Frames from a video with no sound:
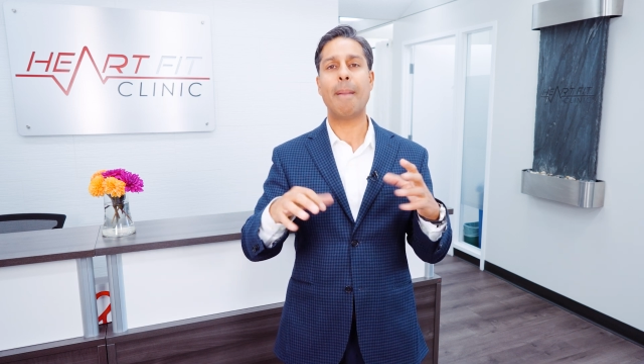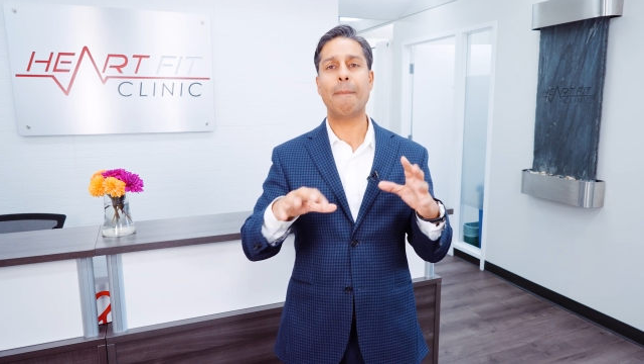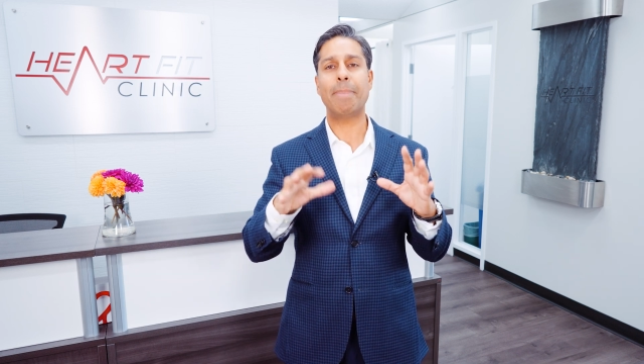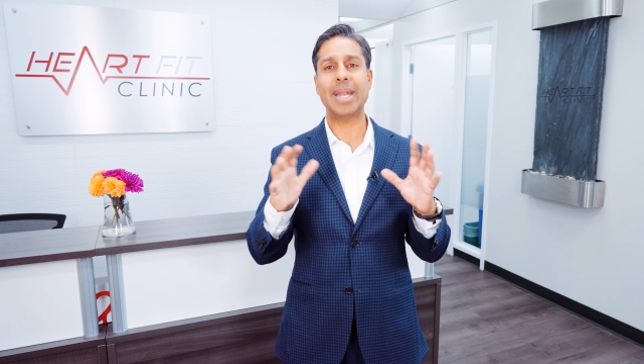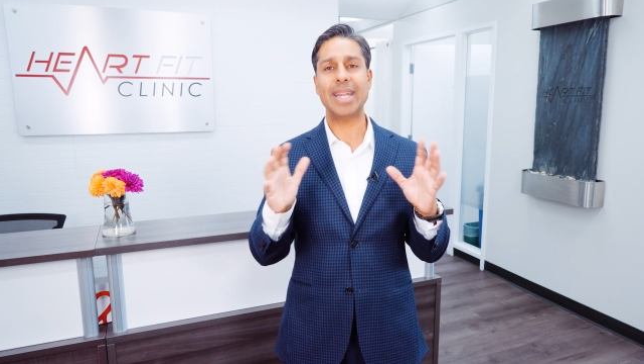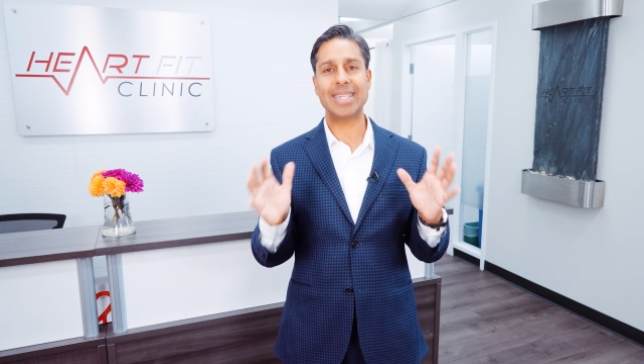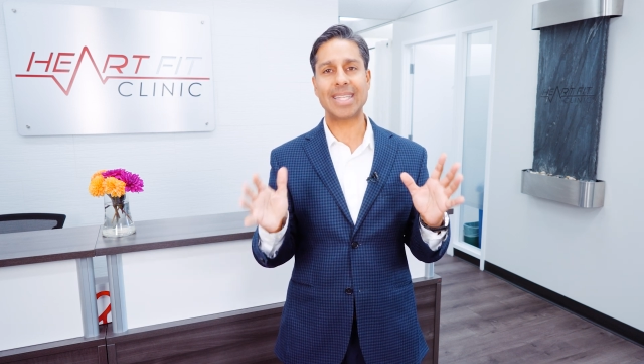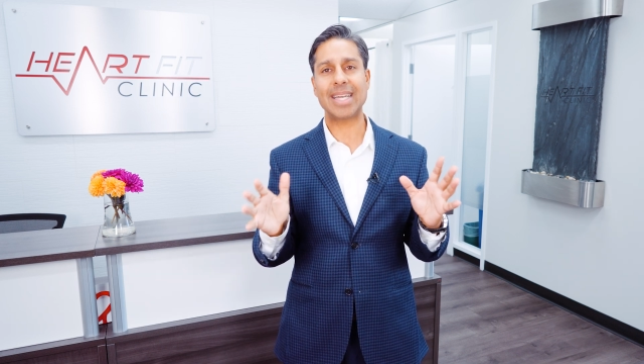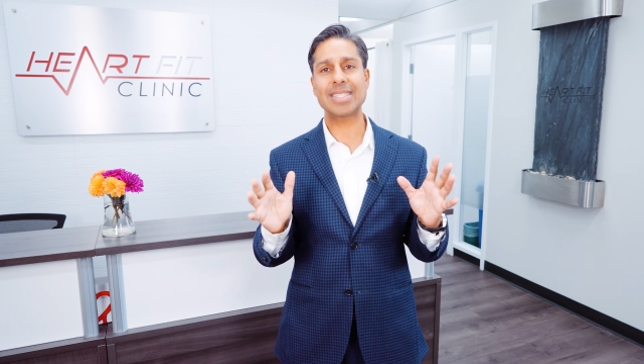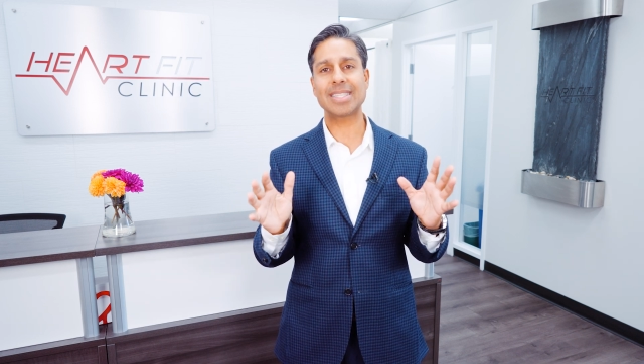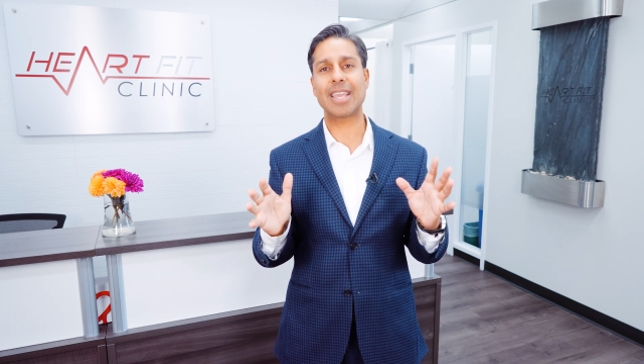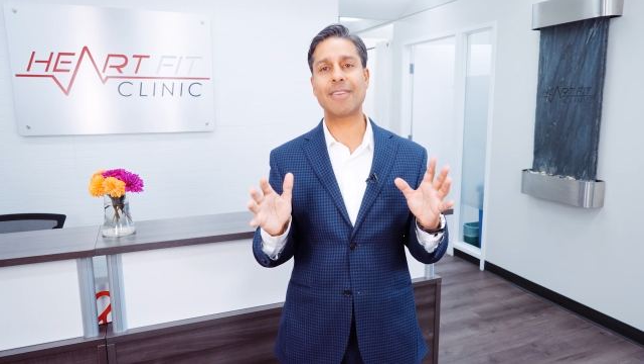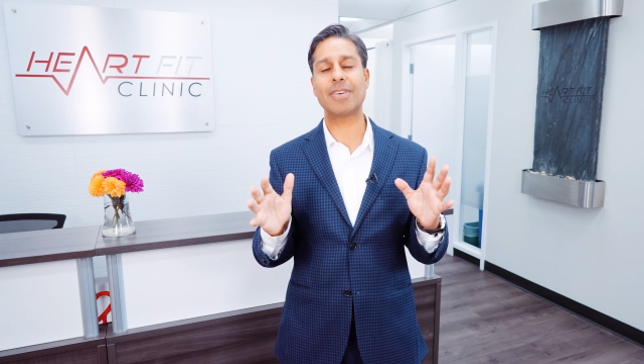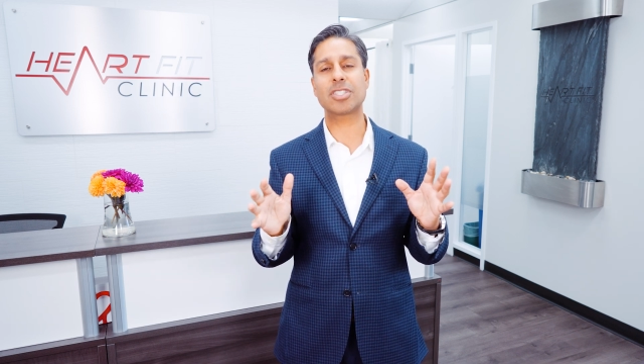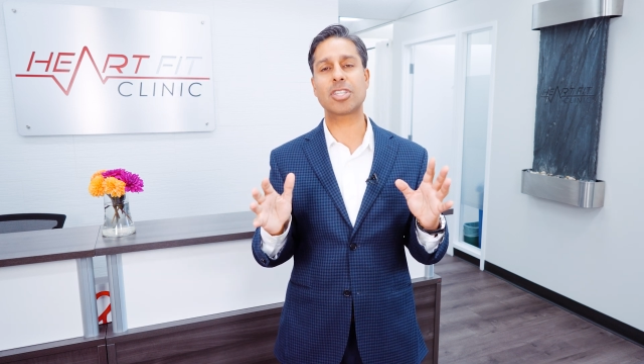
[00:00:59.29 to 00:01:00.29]
But it does
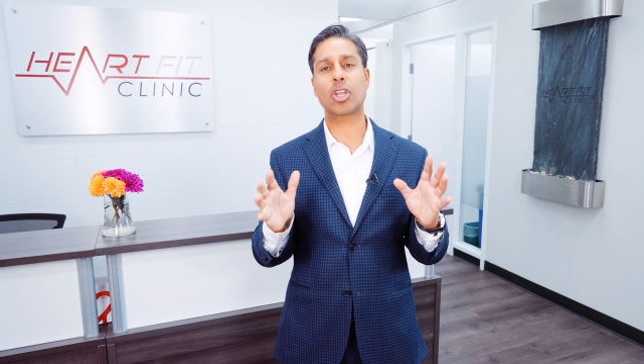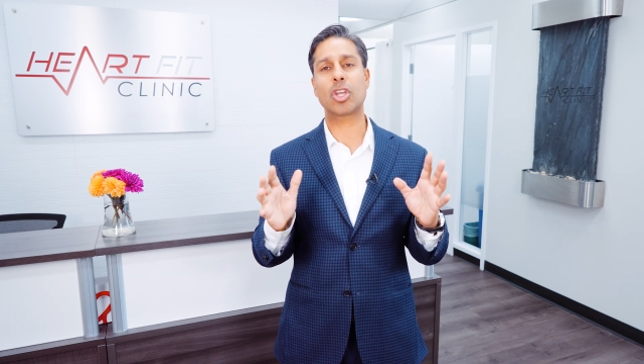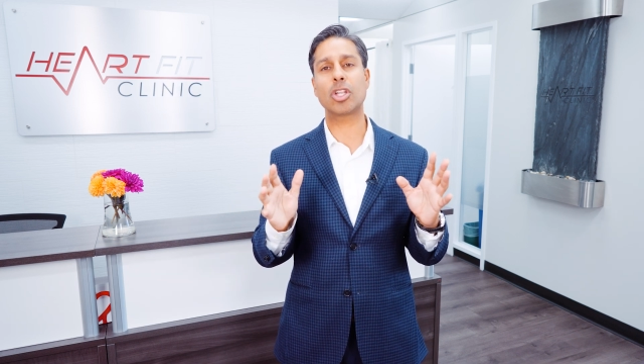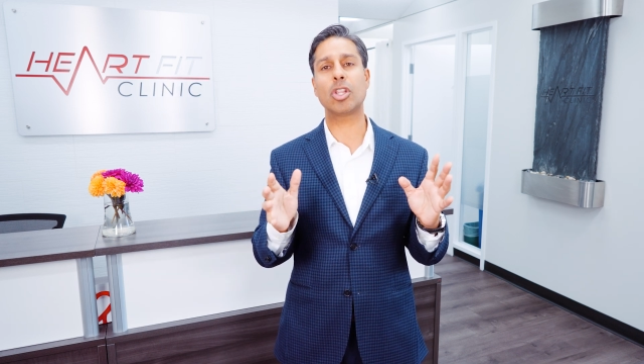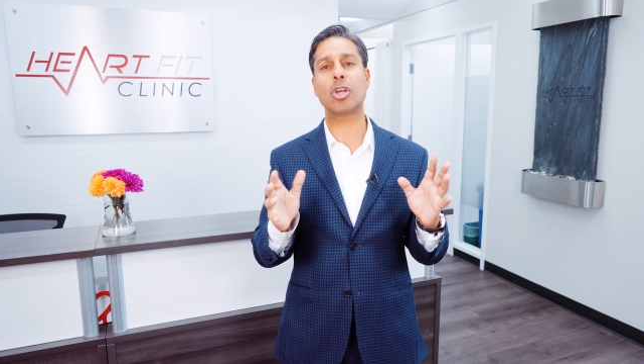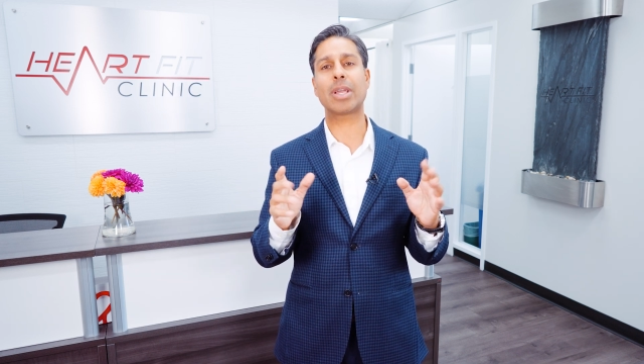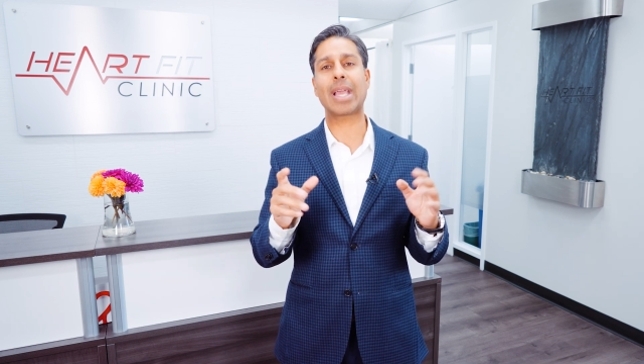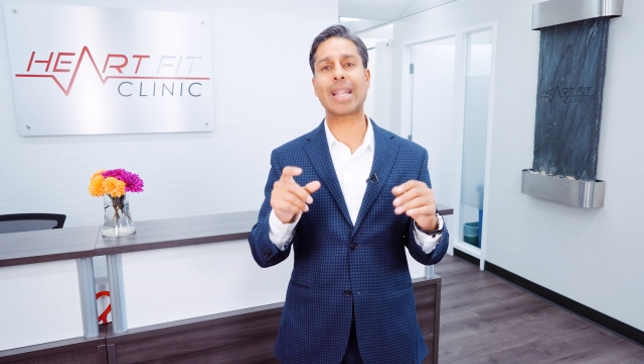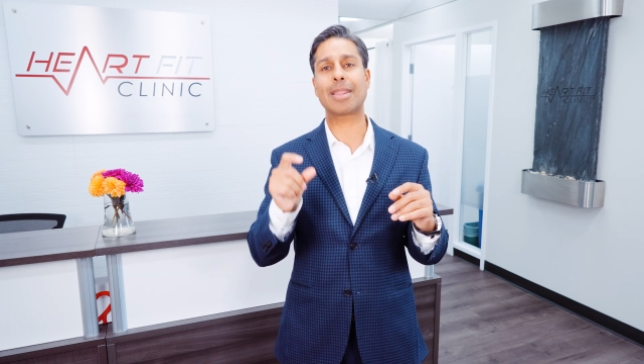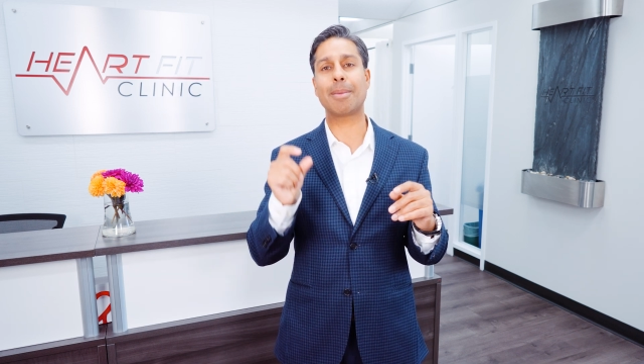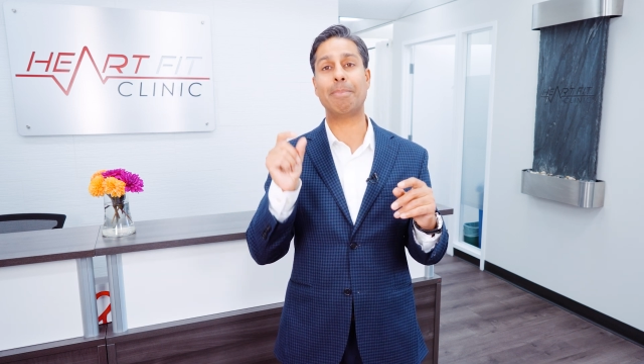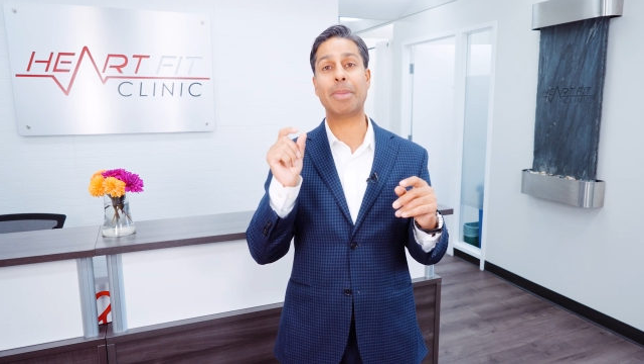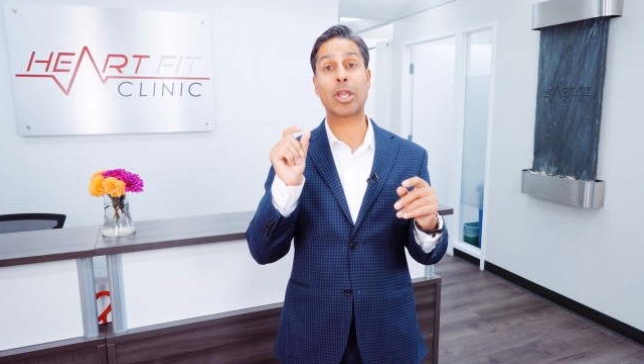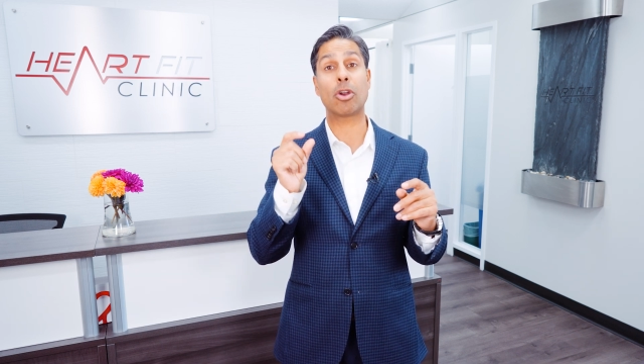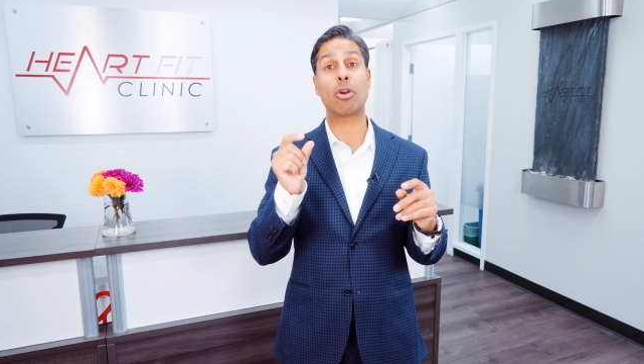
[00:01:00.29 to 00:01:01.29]
give us a good look at the
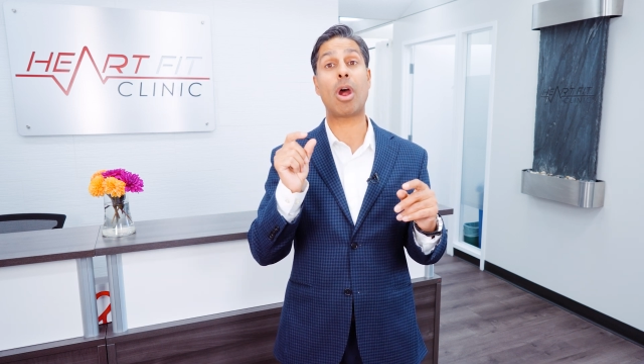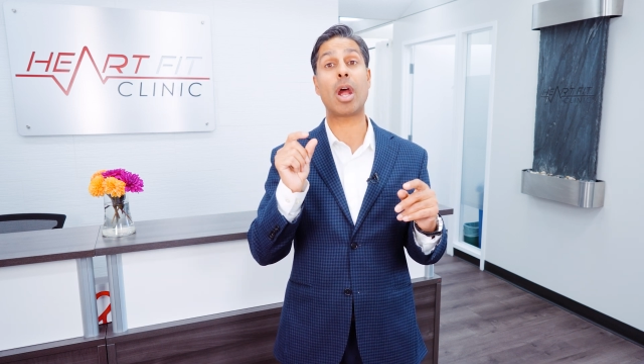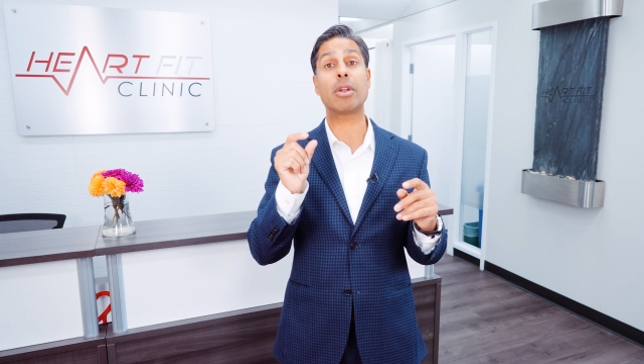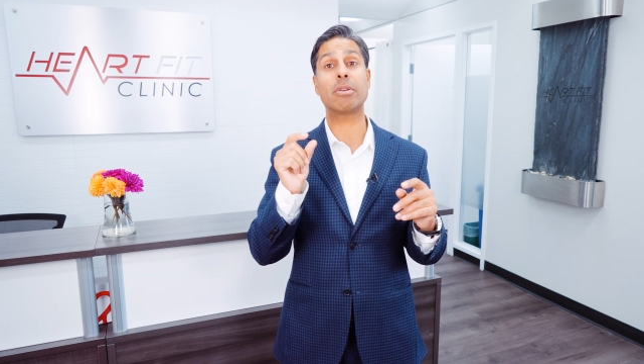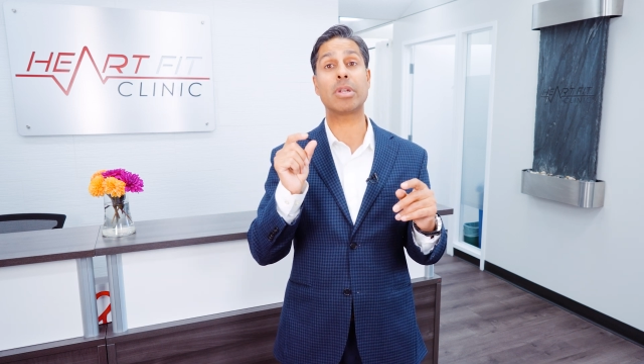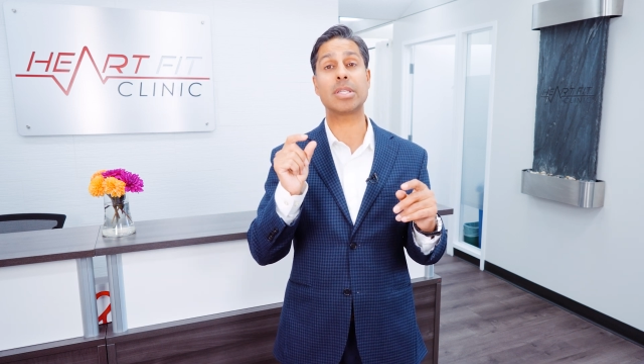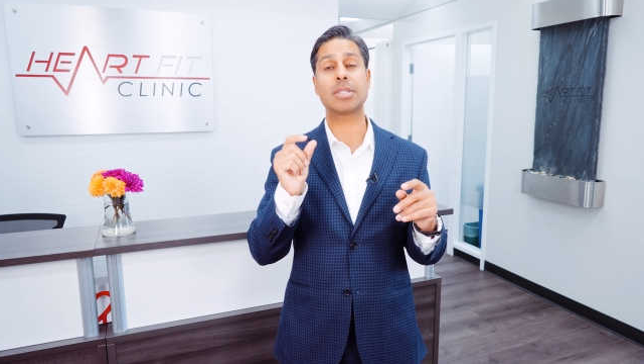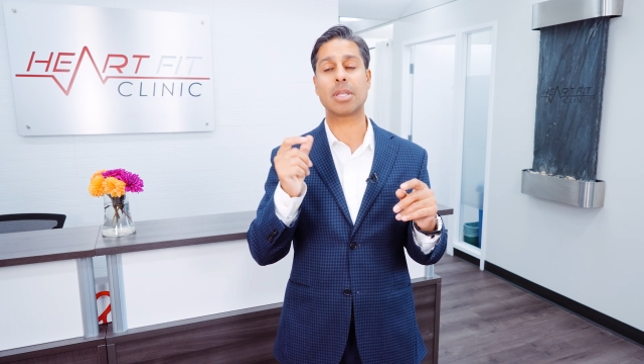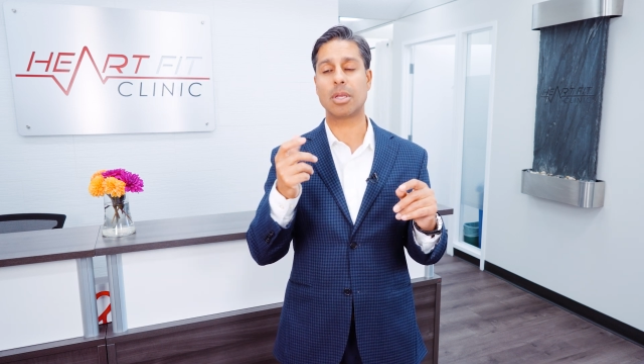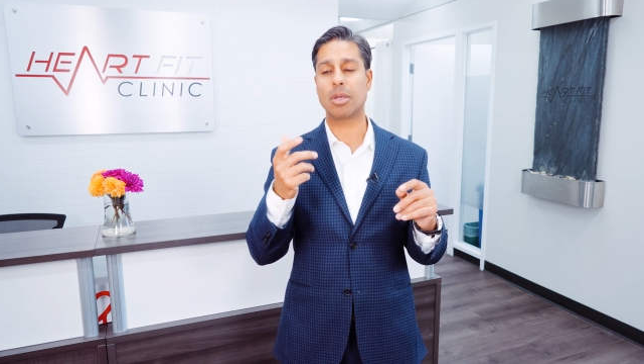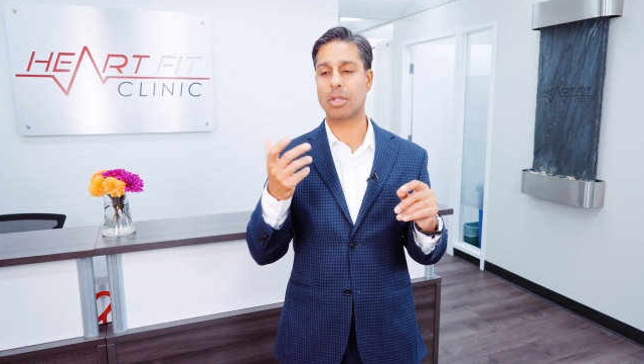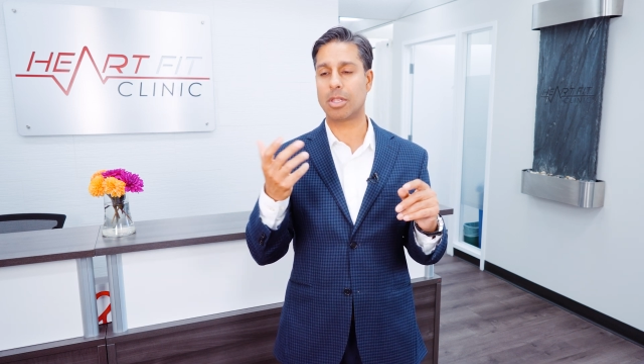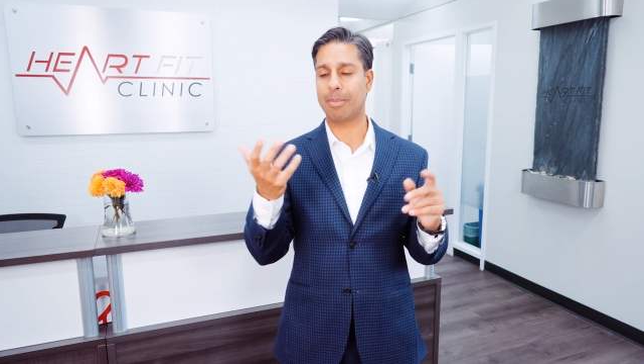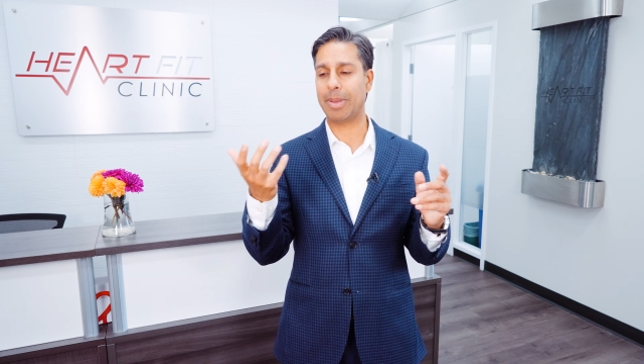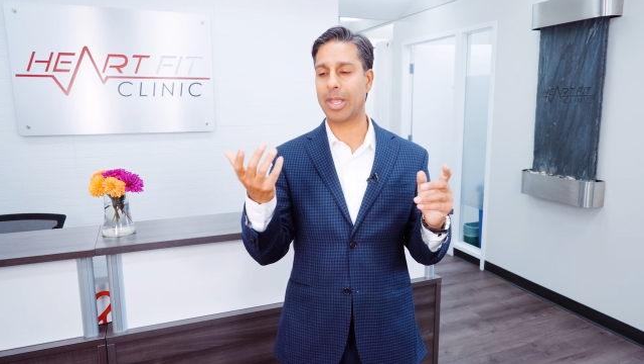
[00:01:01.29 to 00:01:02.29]
bigger arteries.
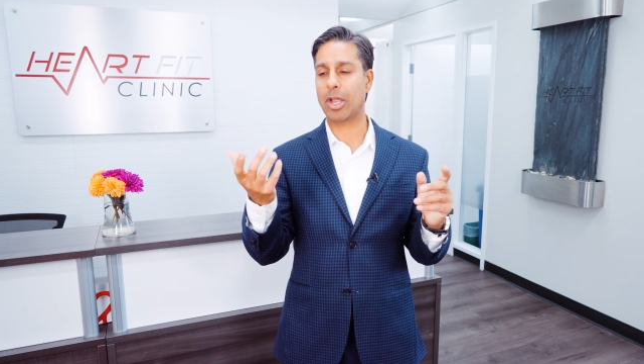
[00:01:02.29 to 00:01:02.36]
The big